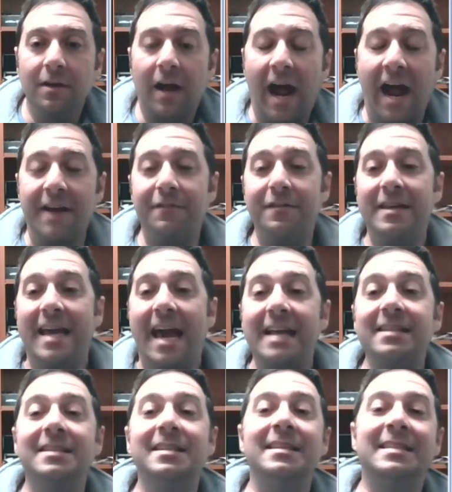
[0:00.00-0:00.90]
I have
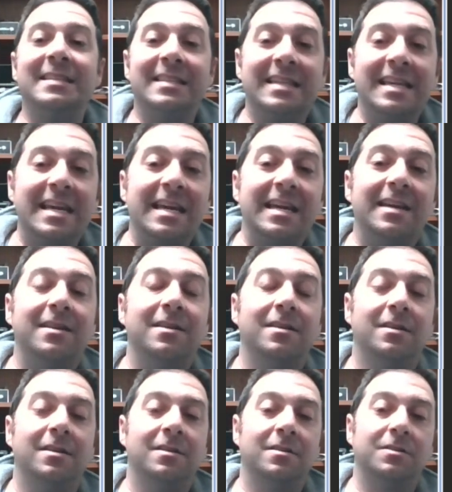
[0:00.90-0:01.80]
yet to
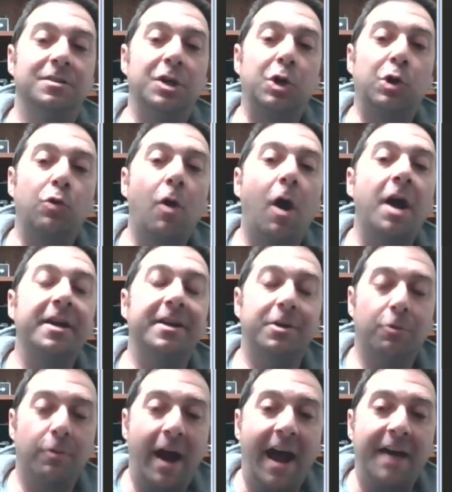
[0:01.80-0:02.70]
see
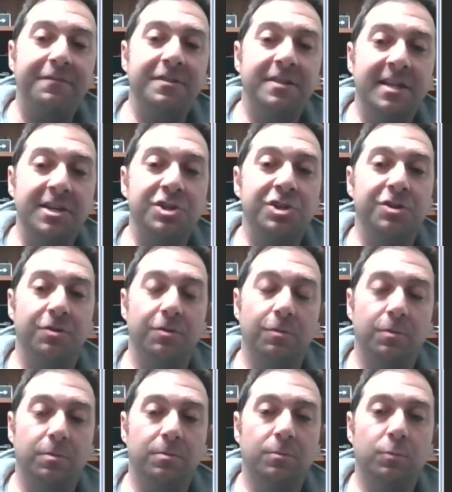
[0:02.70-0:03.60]
necrotic graft
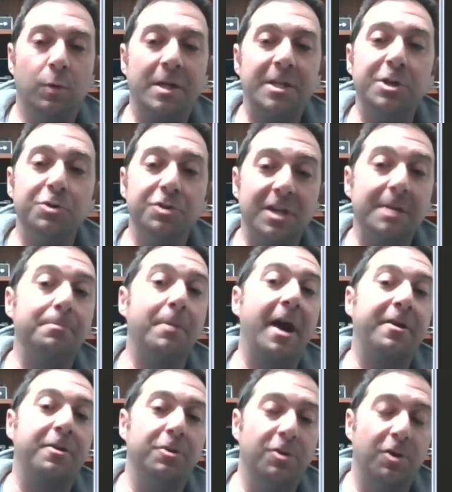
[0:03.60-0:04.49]
tissue when using
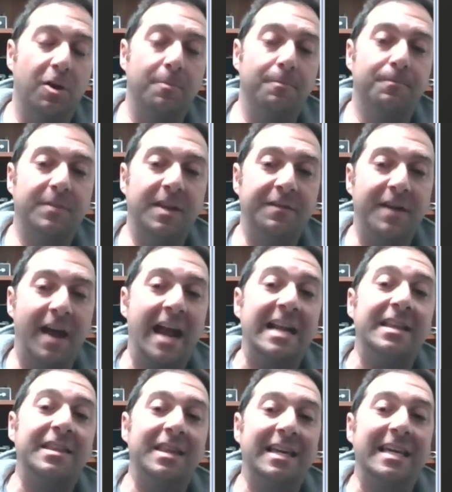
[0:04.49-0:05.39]
Microderm, if
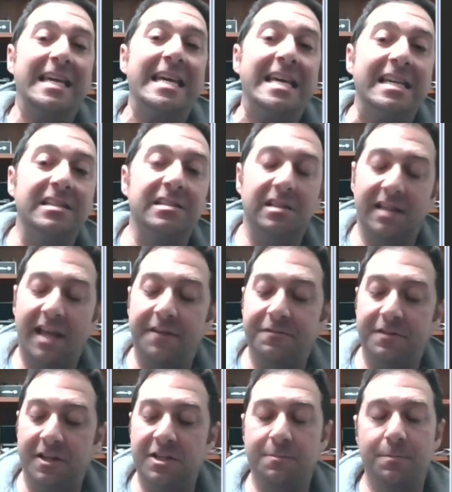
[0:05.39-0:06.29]
anything is
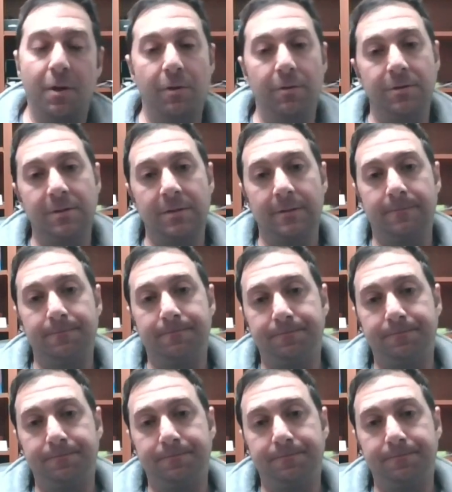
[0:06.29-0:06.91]
left exposed.